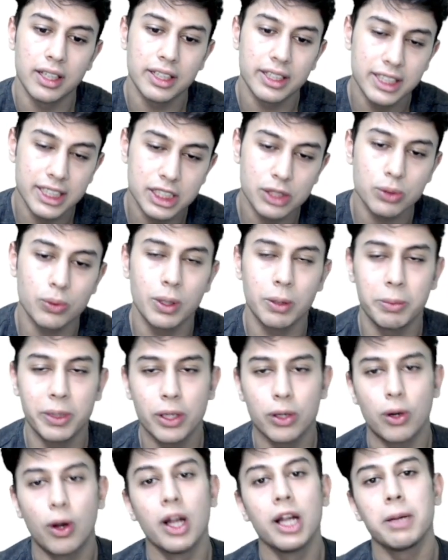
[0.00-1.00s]
This will be
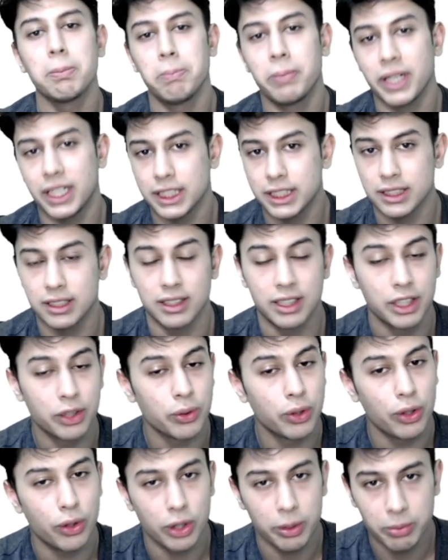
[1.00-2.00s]
called pressure. It
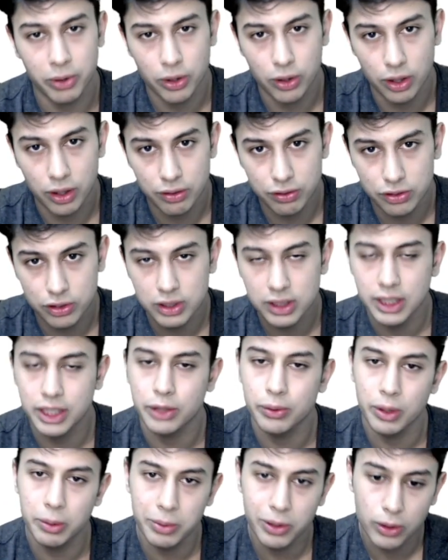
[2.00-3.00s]
will not be called force, it
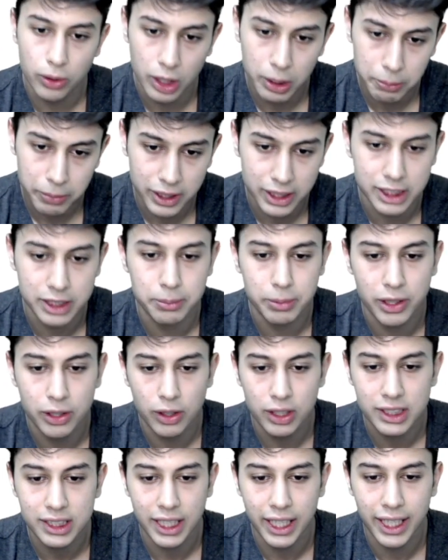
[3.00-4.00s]
will be called pressure
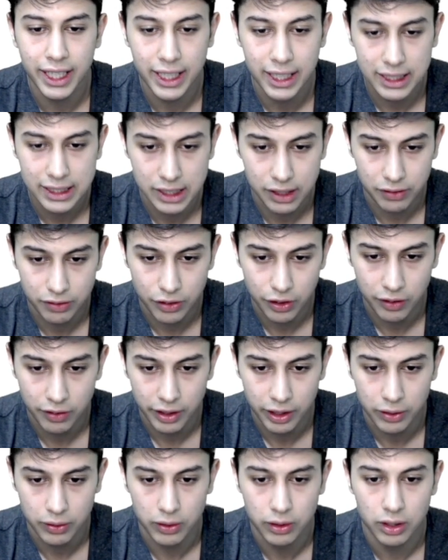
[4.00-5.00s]
because area is involved
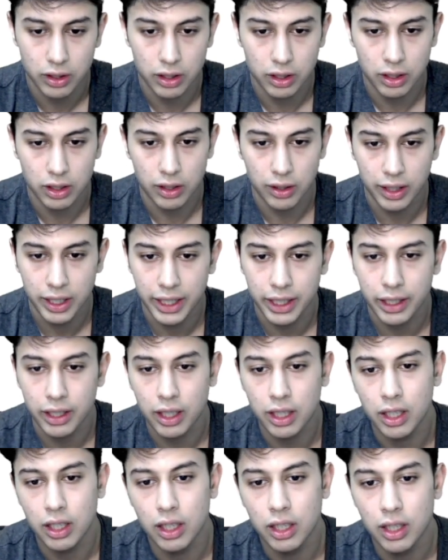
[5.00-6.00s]
now. Alright.
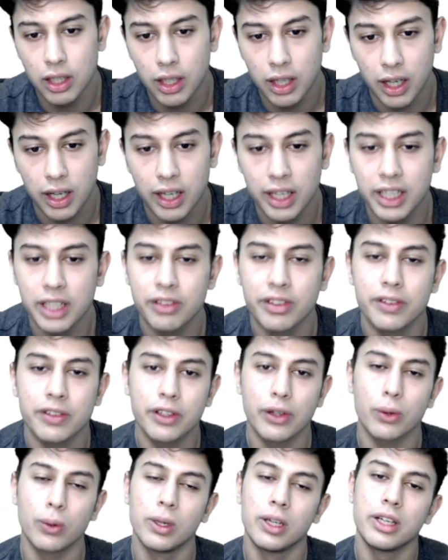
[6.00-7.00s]
Earlier we
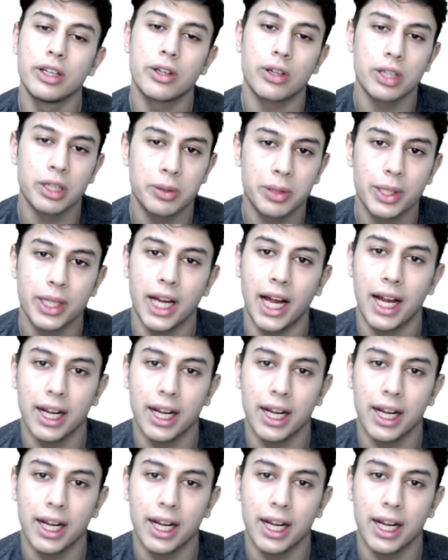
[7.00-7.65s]
were only talking about